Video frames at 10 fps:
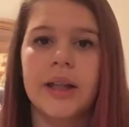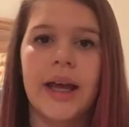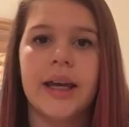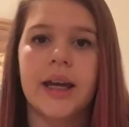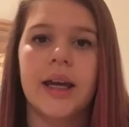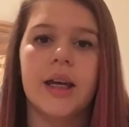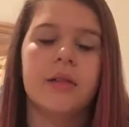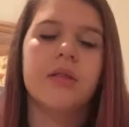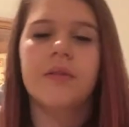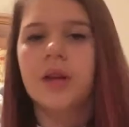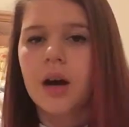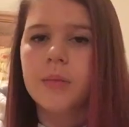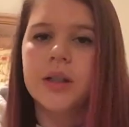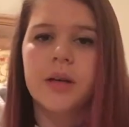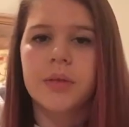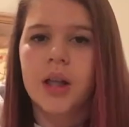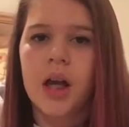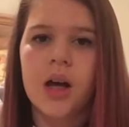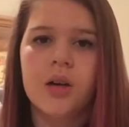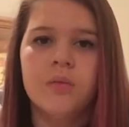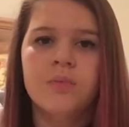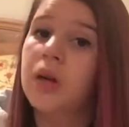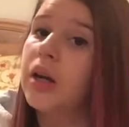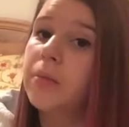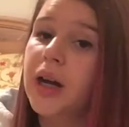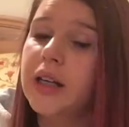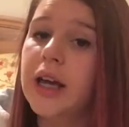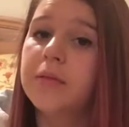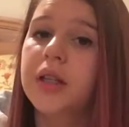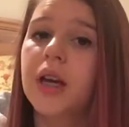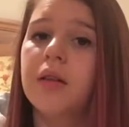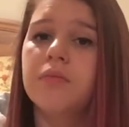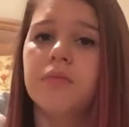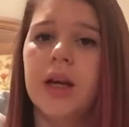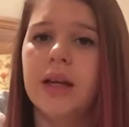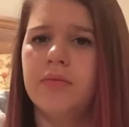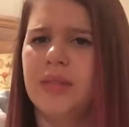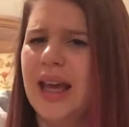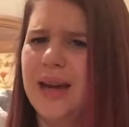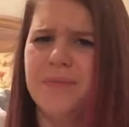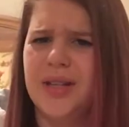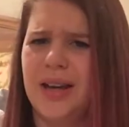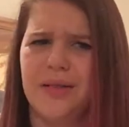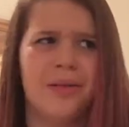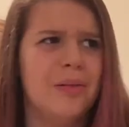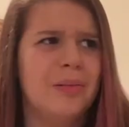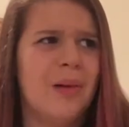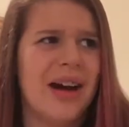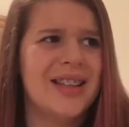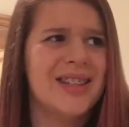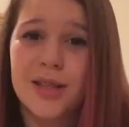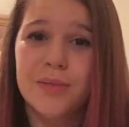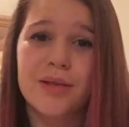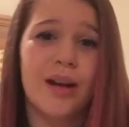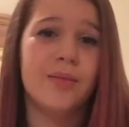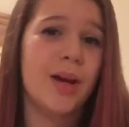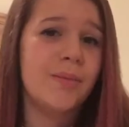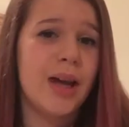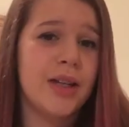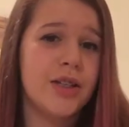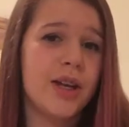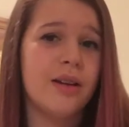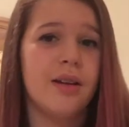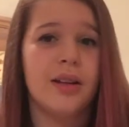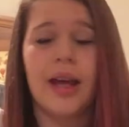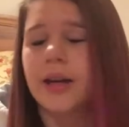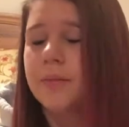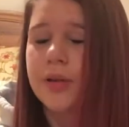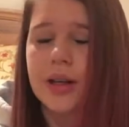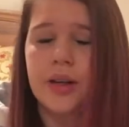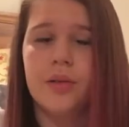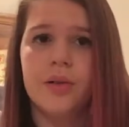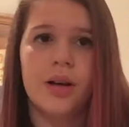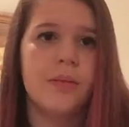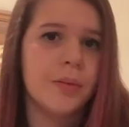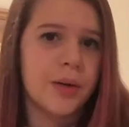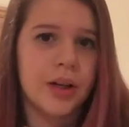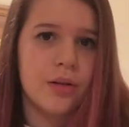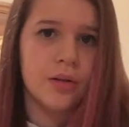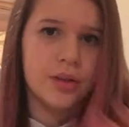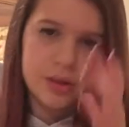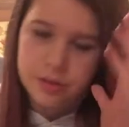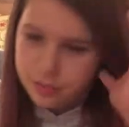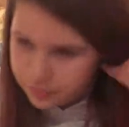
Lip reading: like it, leave a comment down below. Subscribe to my name channel. What? Subscribe to my main channel. Like, I'm pretty cool. I'm a pretty cool dude.